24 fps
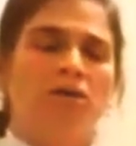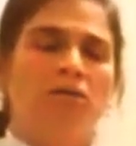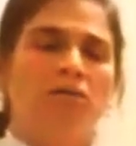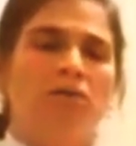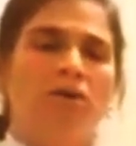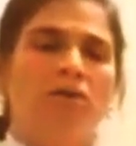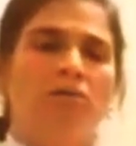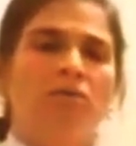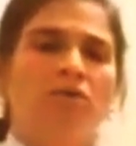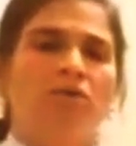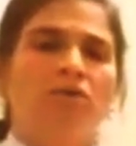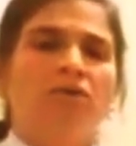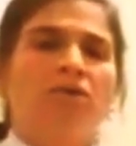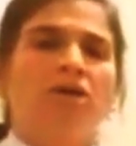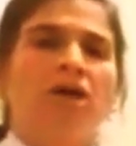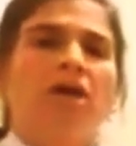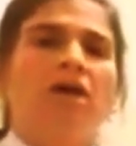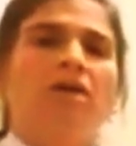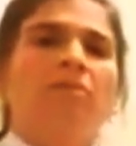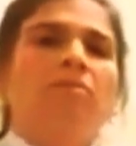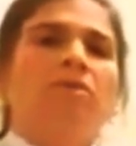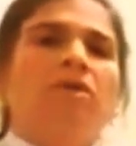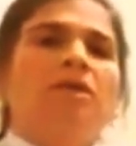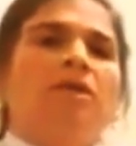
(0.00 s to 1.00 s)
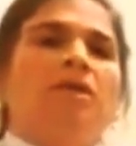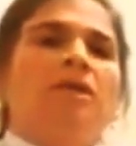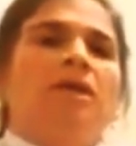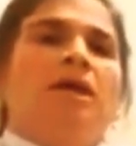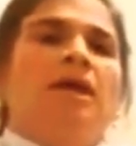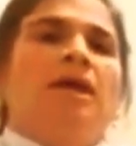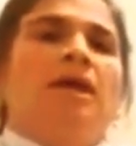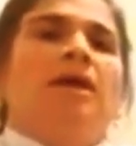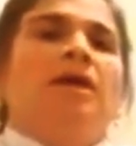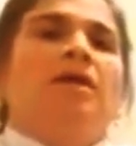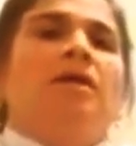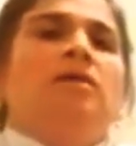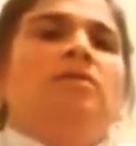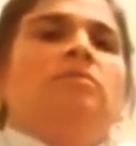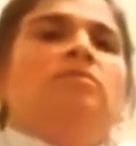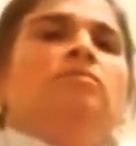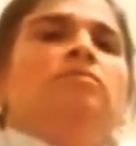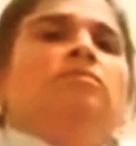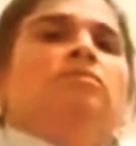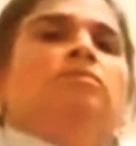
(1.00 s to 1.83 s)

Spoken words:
One more time. Inhale.